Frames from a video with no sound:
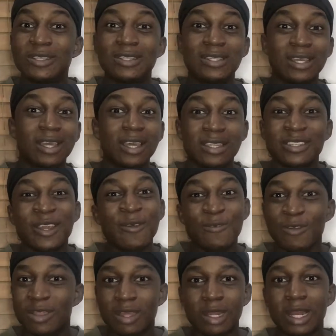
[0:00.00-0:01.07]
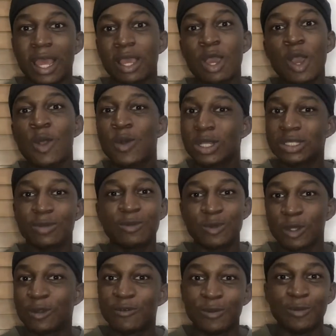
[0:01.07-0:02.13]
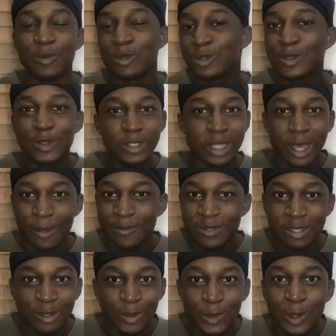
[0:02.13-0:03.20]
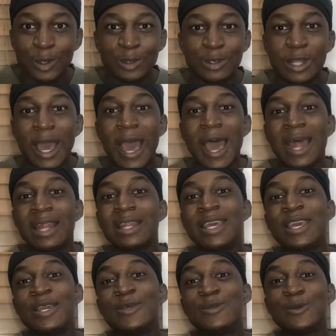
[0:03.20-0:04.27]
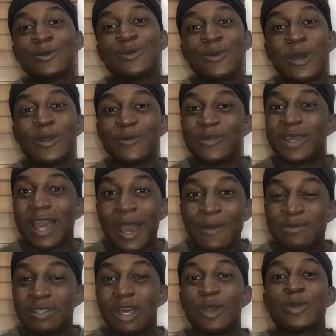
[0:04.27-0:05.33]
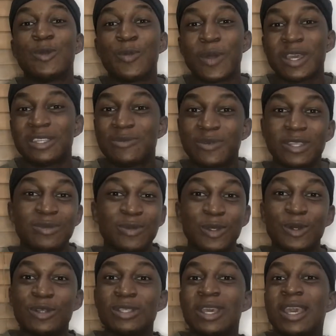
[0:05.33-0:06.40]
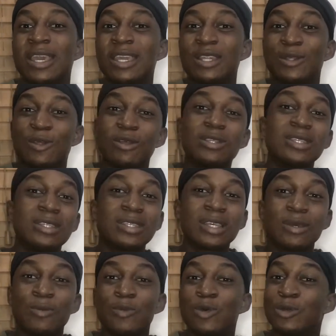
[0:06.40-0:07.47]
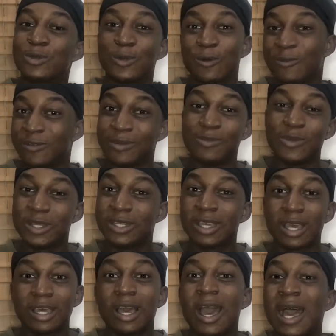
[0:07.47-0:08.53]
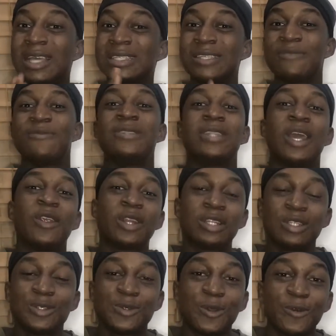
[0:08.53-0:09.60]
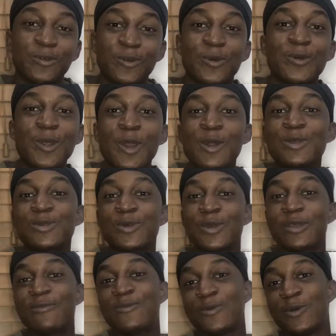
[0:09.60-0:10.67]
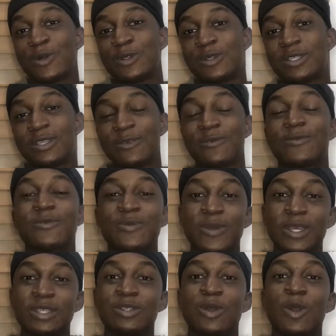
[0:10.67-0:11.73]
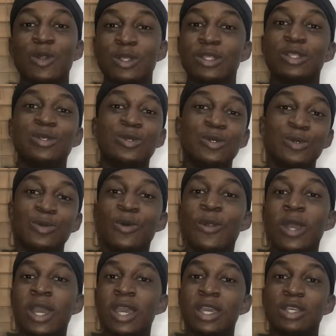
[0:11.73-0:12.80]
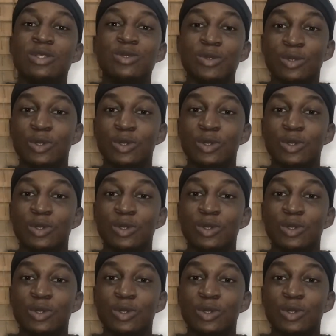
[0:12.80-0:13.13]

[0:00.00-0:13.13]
the stickers, everything. Like WhatsApp is one of the most used apps in the world, and it's also one of the apps that occupies space because it doesn't, most of the media are saving directly to your phone. So if you want to save space, all you need to do is to